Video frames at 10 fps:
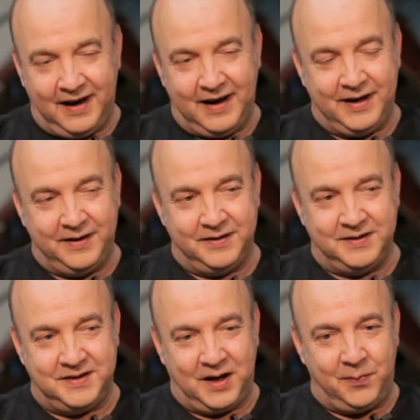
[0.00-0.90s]

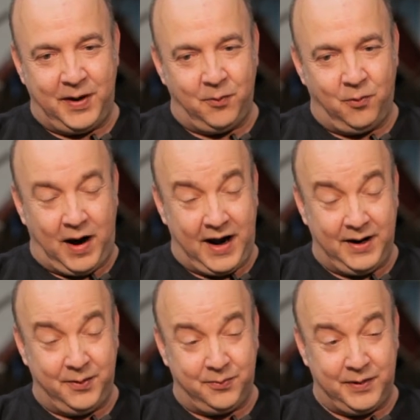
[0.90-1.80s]
and about
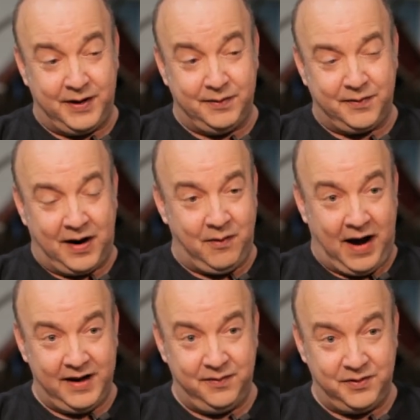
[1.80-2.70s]
why we've
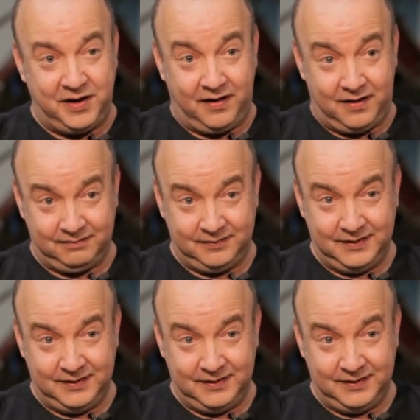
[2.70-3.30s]
arrived here.